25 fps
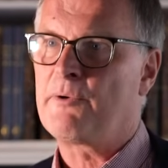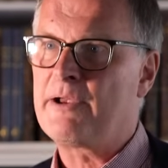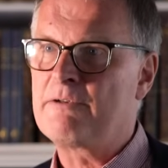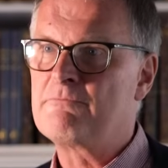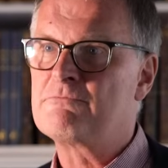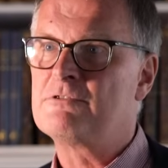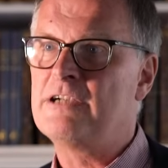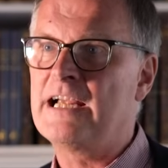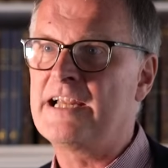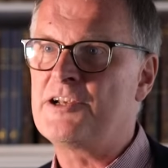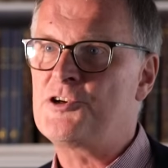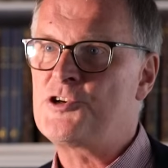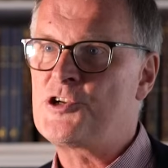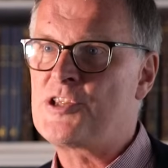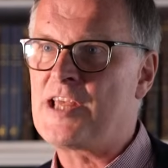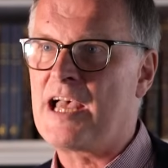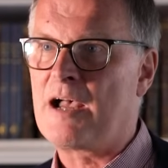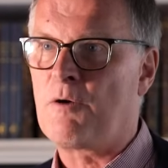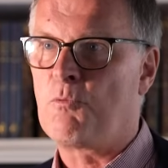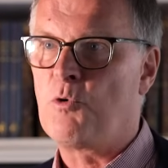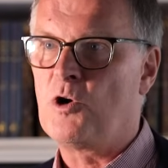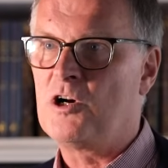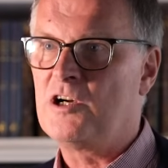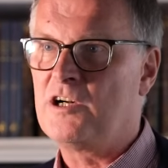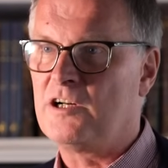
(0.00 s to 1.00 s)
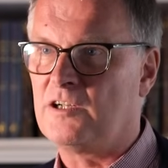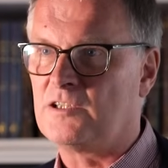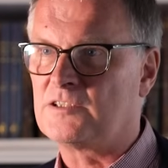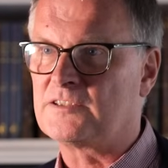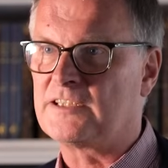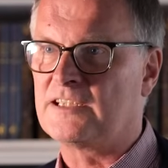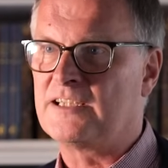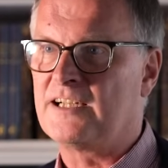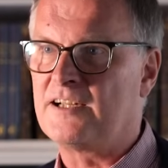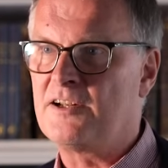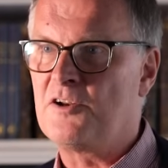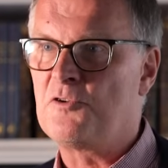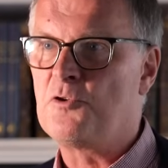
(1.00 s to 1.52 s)
to enrich their world
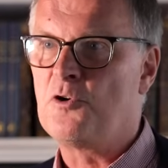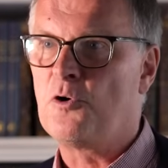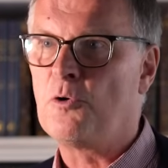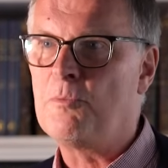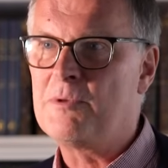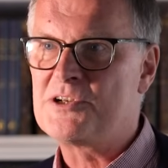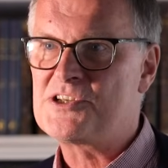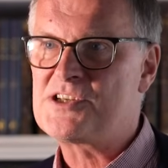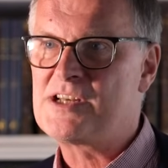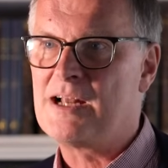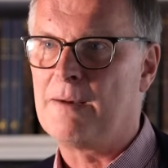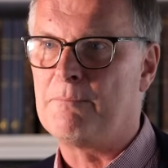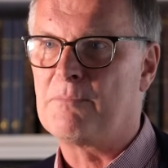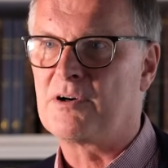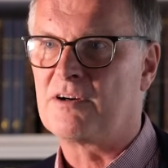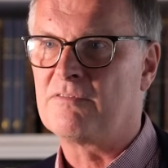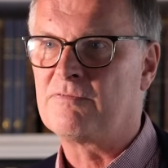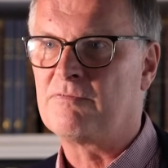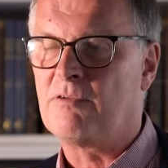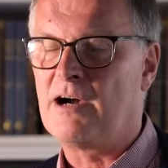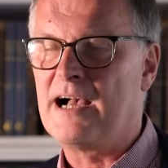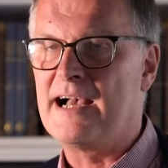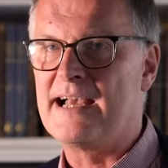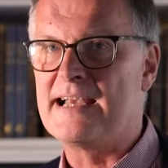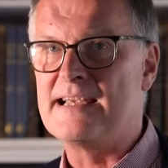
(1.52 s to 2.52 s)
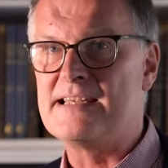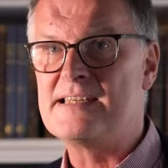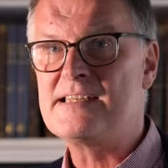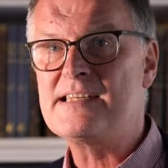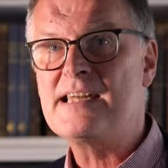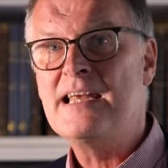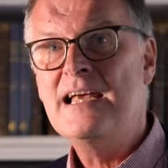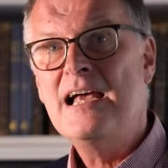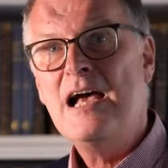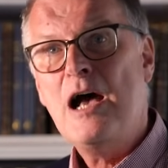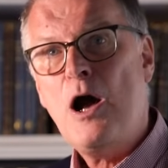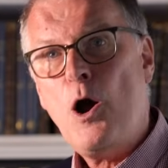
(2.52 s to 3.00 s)
in an enormous number of ways.